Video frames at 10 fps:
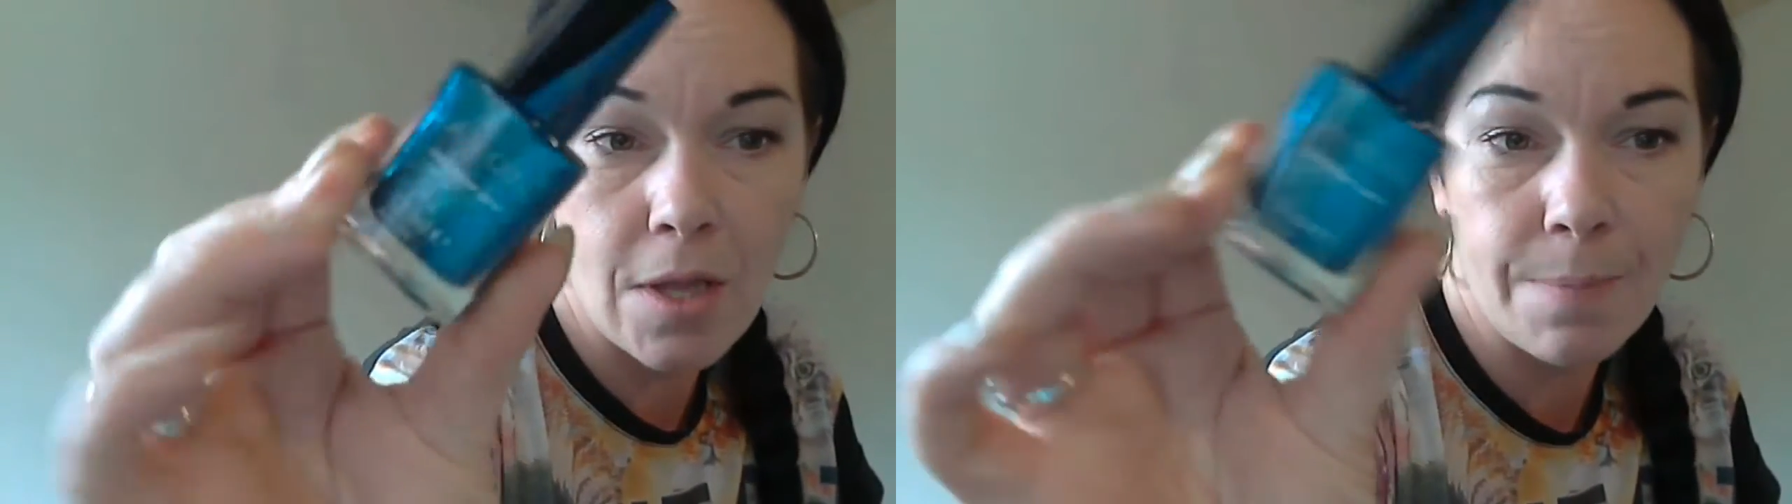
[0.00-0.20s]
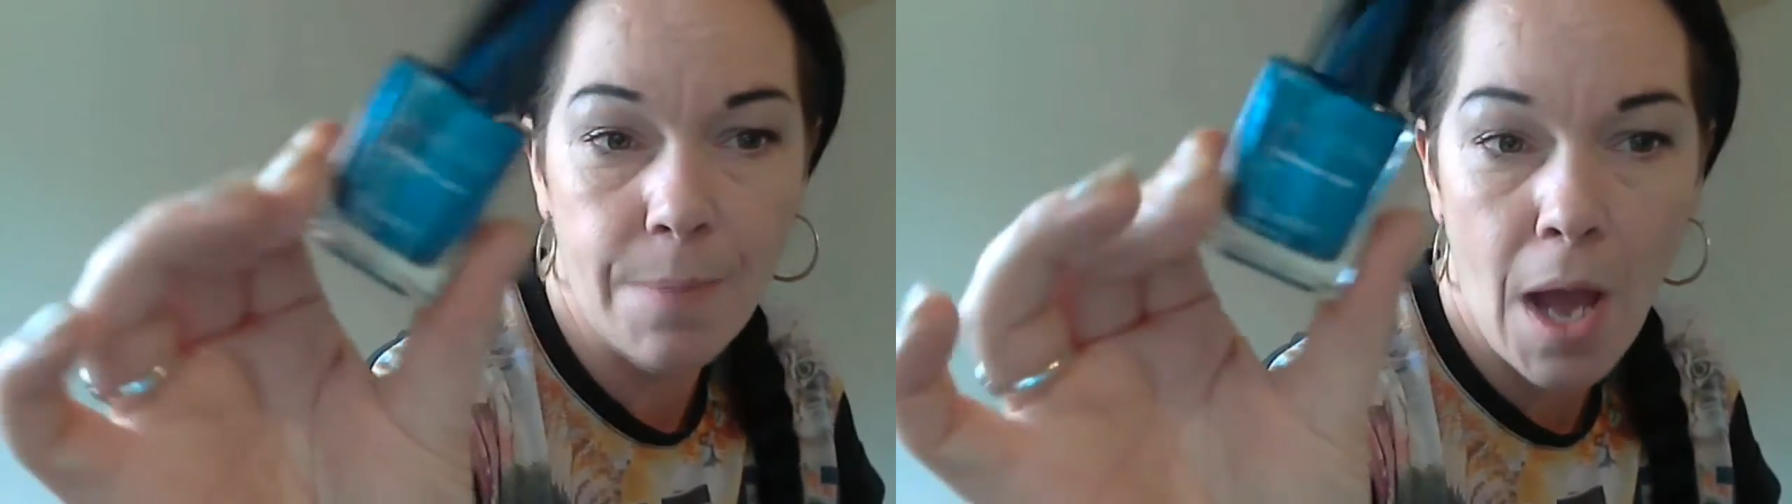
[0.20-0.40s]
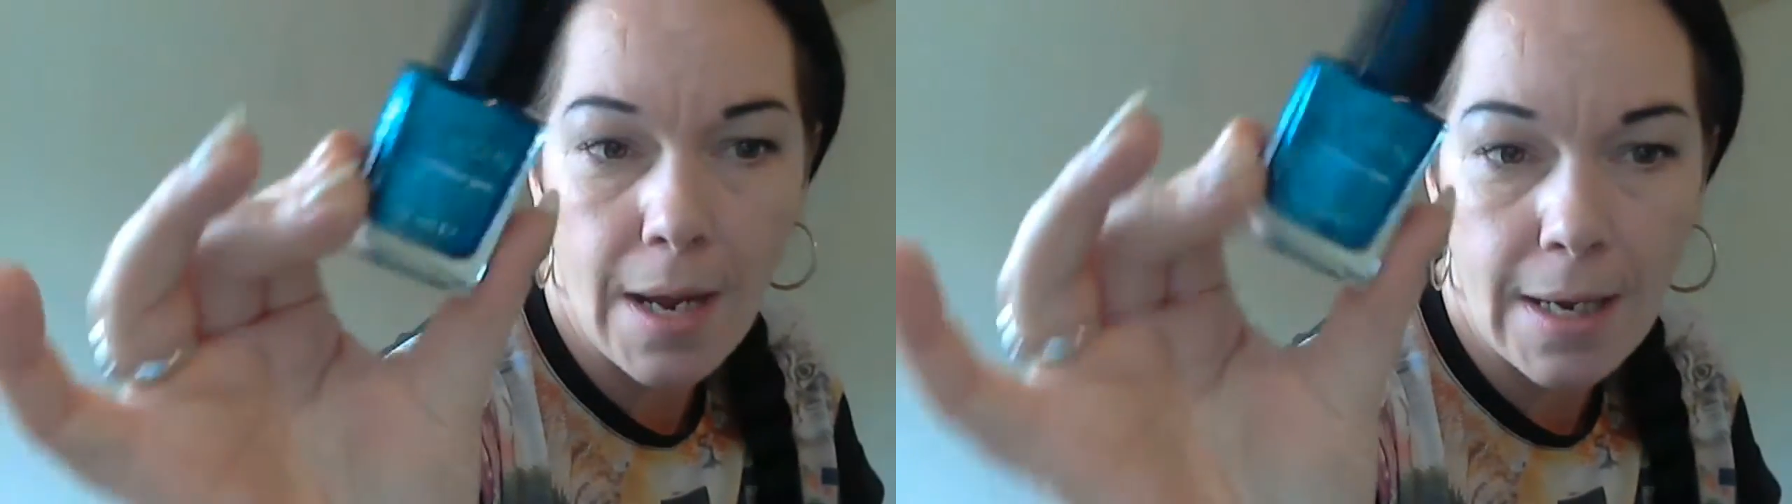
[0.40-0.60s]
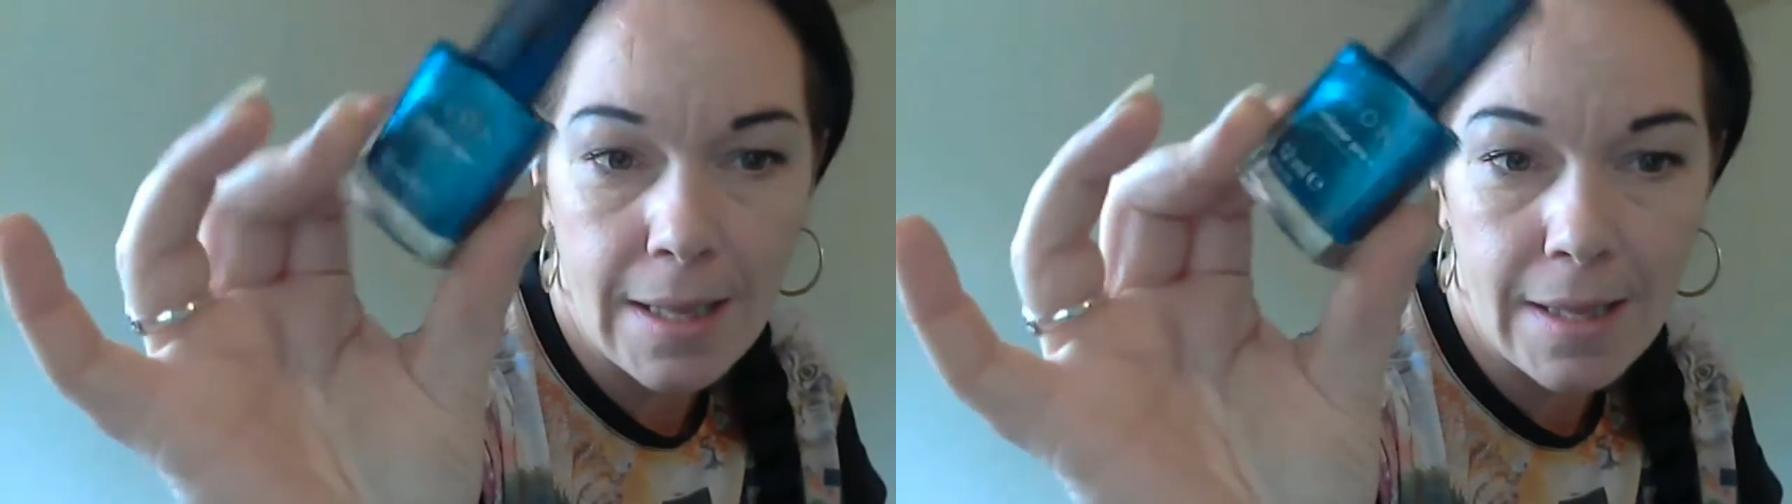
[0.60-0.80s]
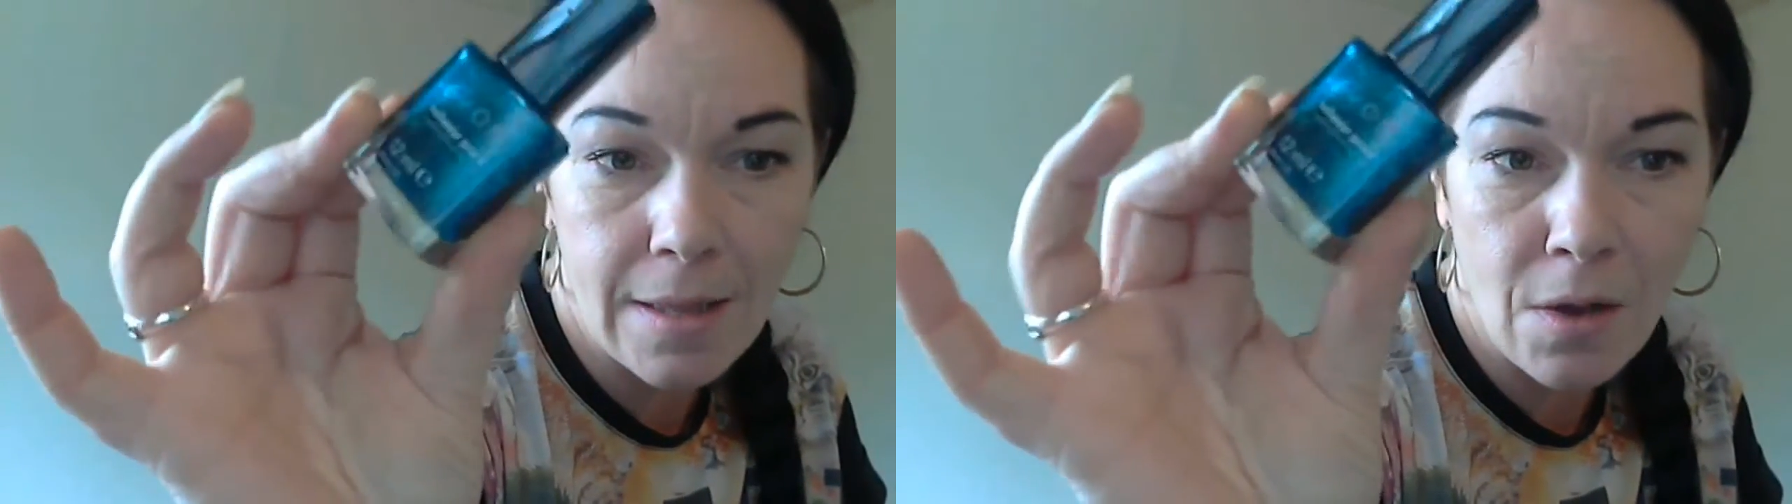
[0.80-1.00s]
it's
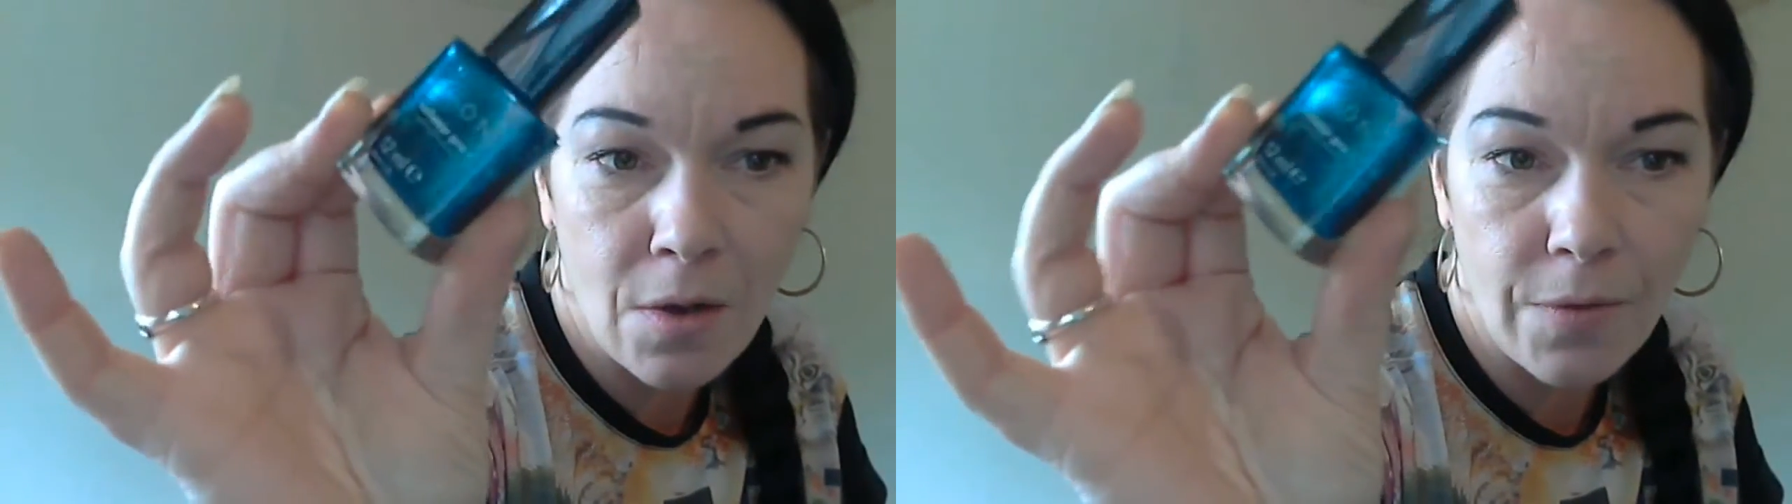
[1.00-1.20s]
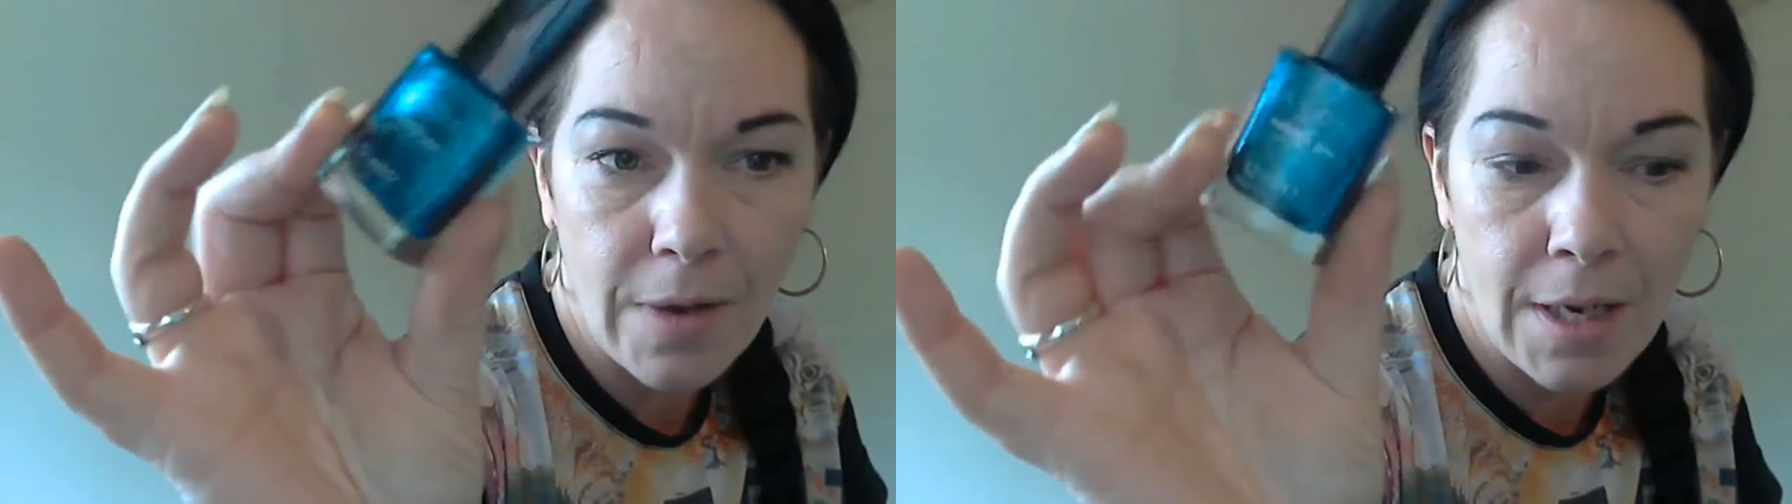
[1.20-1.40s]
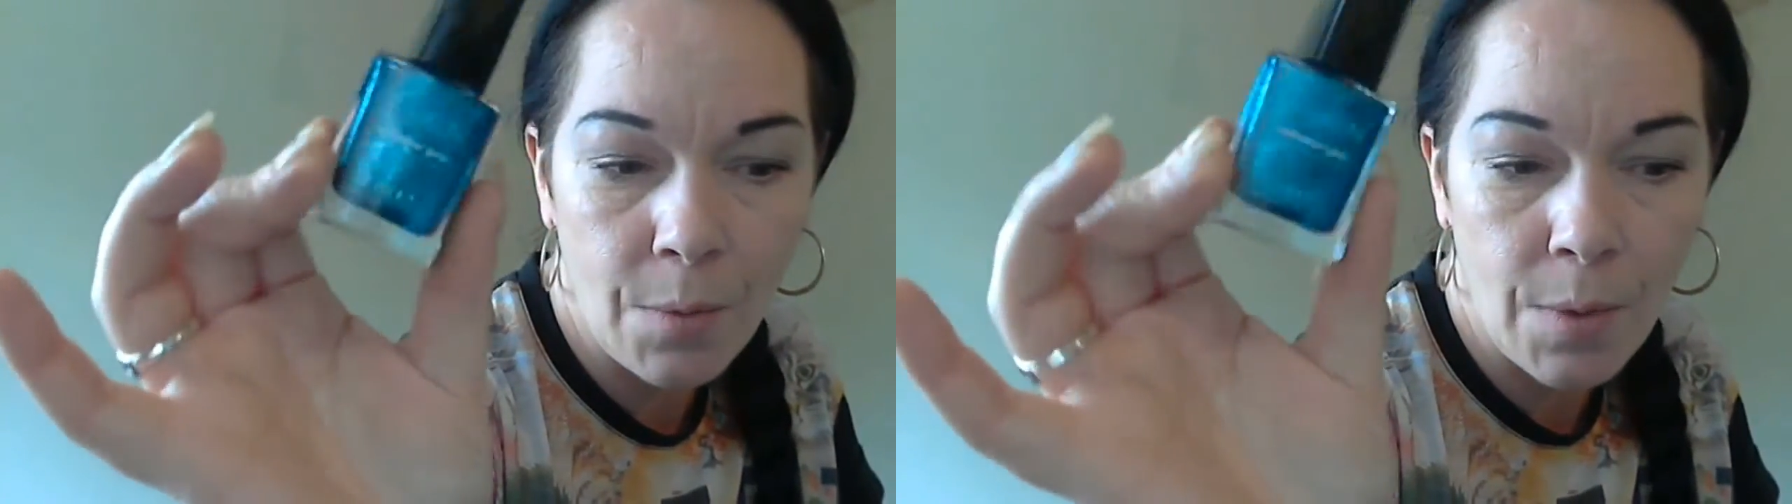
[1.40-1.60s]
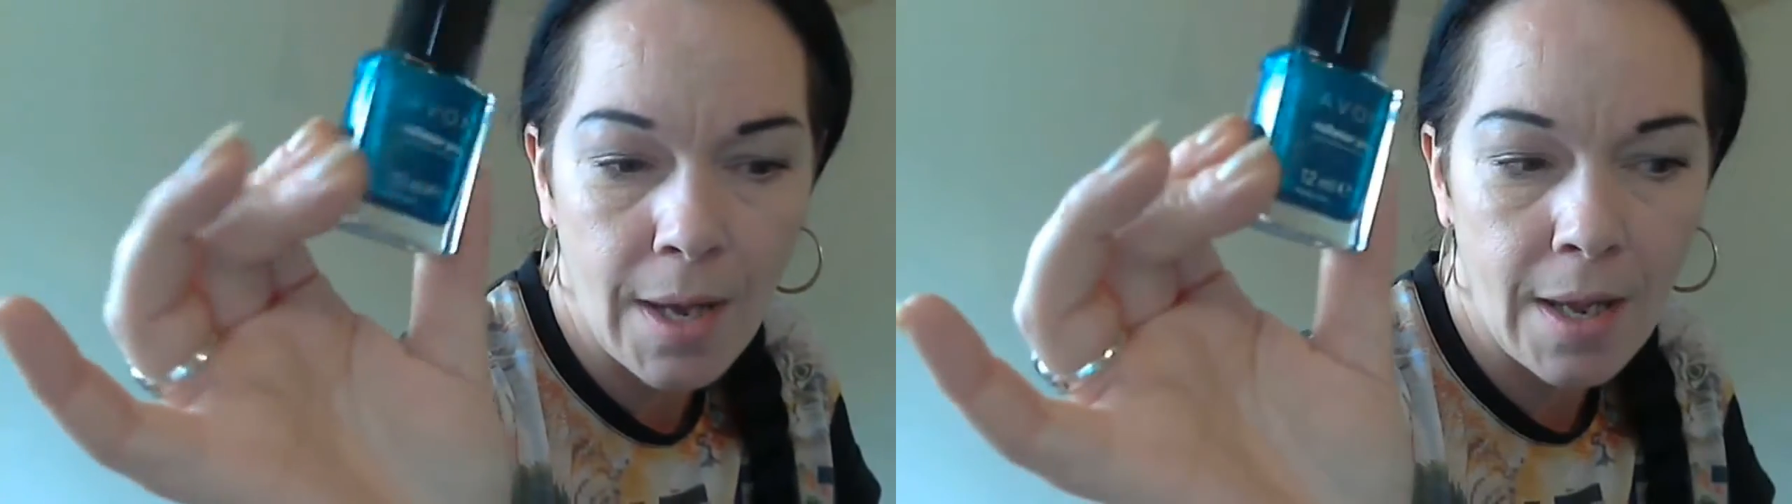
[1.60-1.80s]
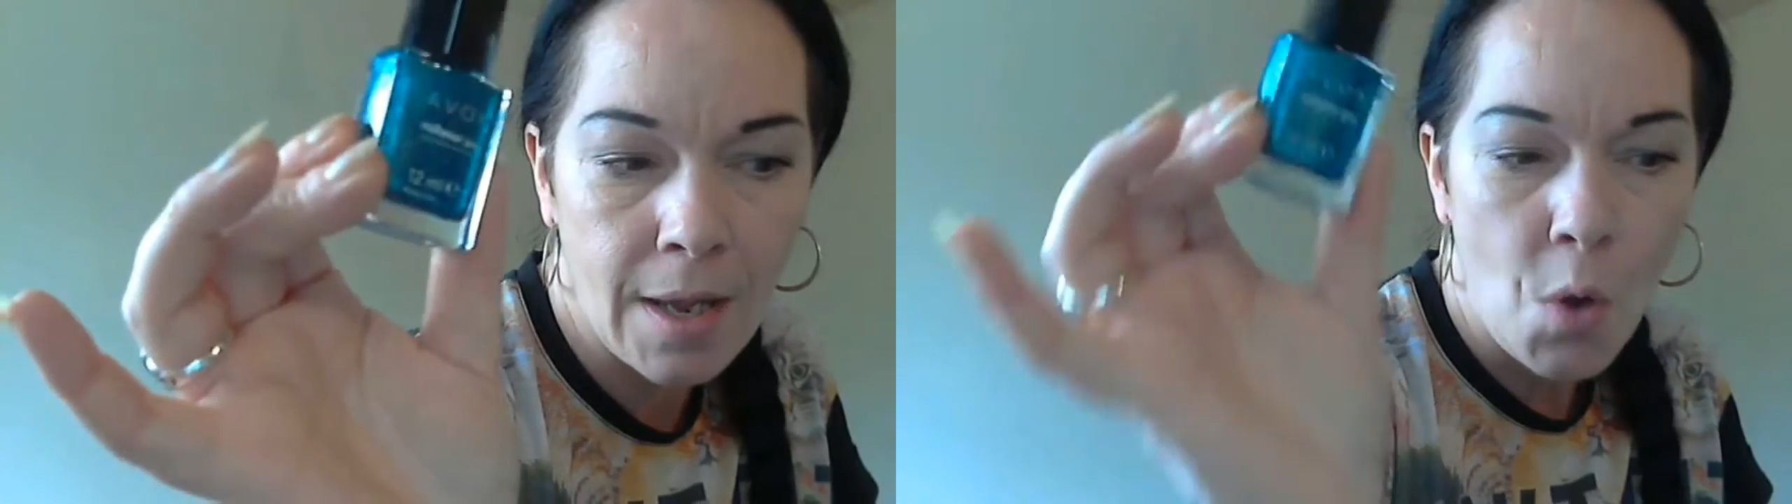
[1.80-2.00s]
sparkly stuff anyway.